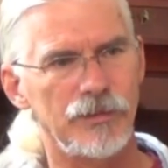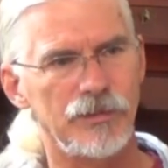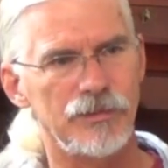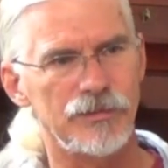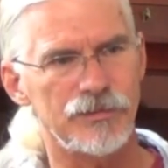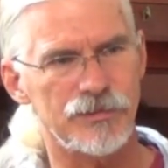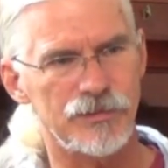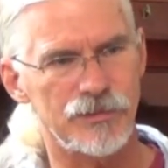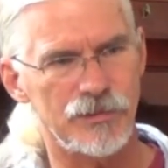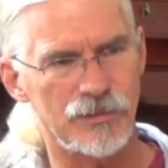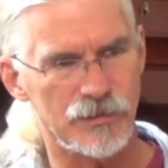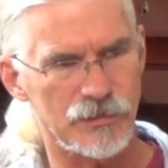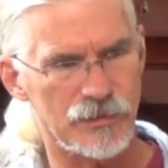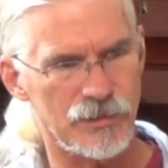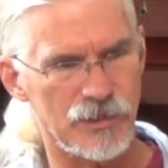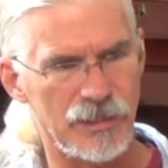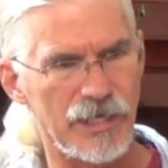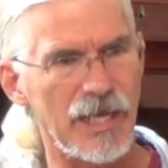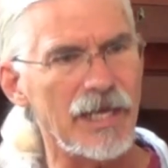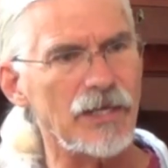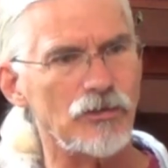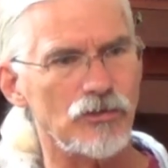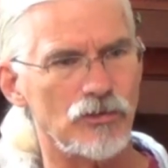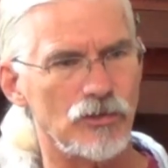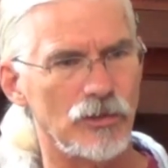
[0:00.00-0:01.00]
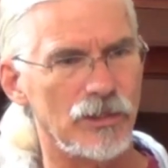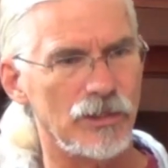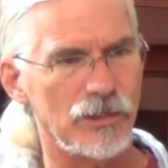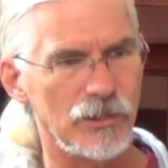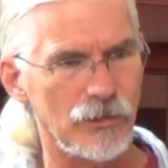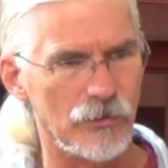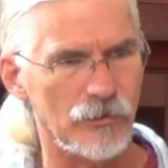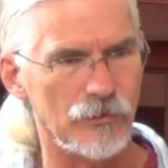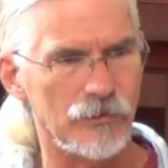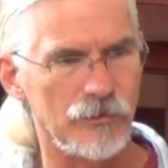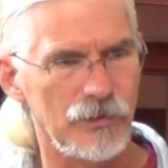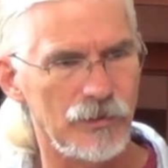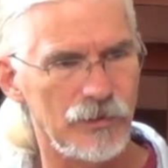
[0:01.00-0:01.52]
is the connection
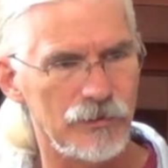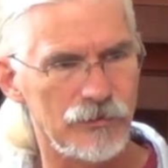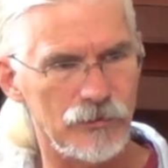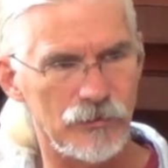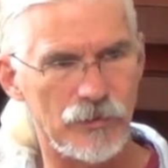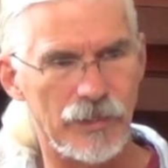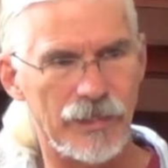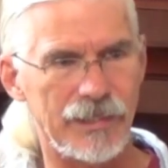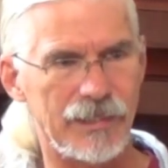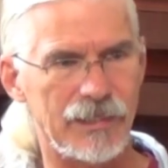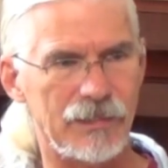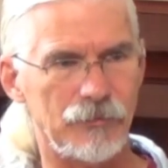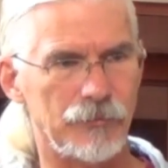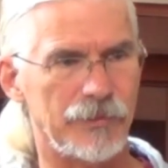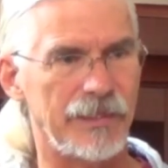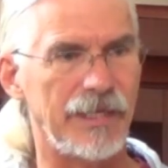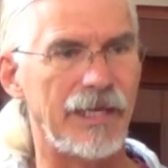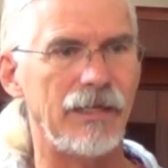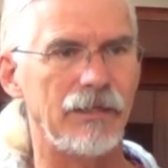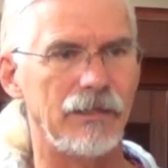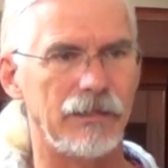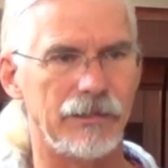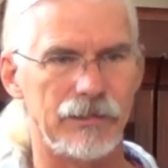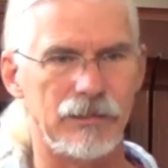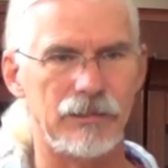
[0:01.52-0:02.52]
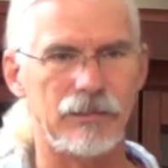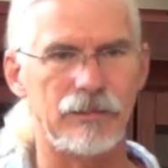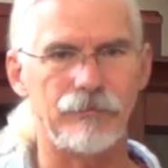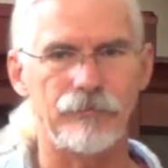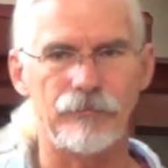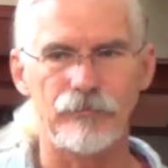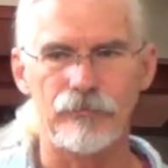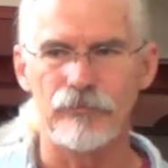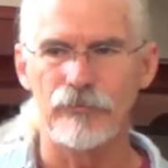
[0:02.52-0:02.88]
here to any reality?